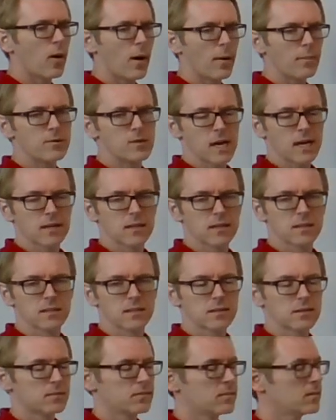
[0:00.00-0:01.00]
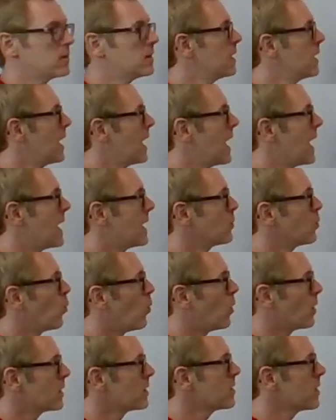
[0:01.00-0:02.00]
objects and
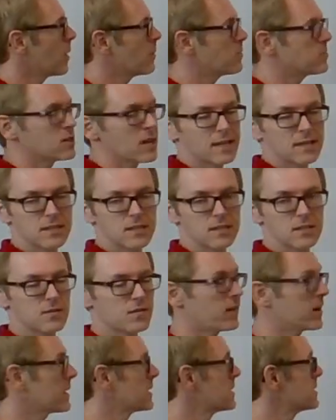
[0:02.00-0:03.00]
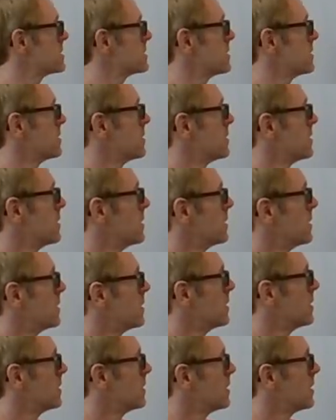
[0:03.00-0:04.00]
one of the objects is fixed
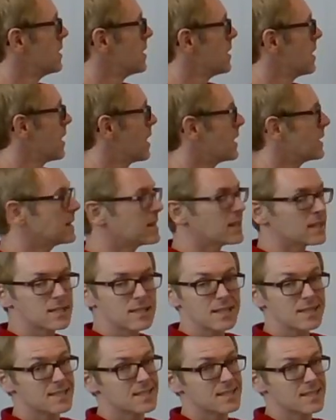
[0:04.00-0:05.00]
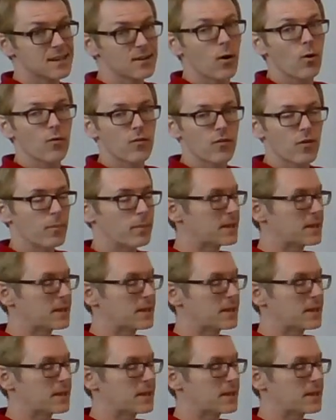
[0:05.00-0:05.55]
at a distance zero from